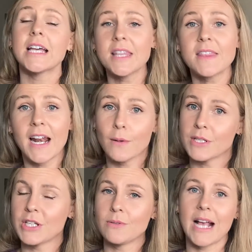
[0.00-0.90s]
thing that I would
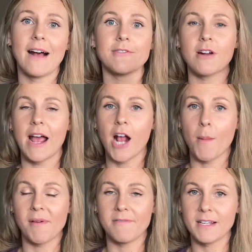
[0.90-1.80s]
do is, after I got my
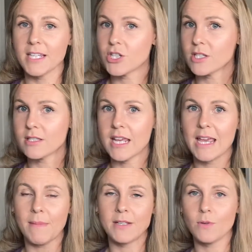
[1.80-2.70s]
fictitious name,
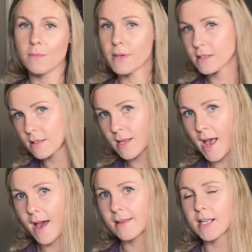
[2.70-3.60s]
my doing business
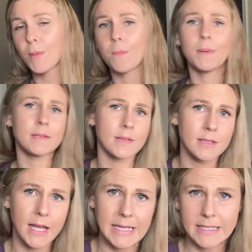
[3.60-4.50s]
as, I have my business
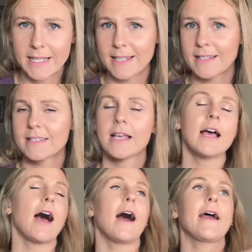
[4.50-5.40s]
license,
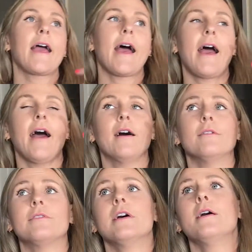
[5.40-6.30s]
I
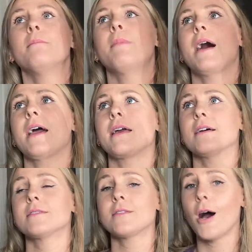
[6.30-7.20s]
have my
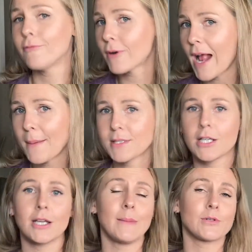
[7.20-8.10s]
software app to
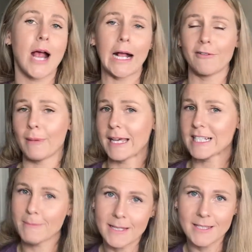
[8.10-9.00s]
keep track of my
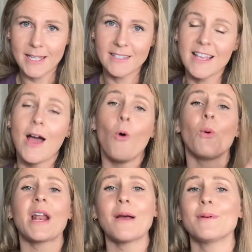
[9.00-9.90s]
expenses,
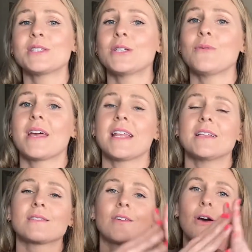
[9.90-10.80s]
what I would do then is
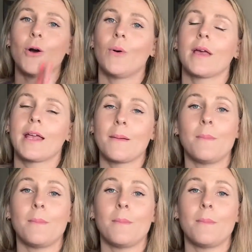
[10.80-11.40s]
go get a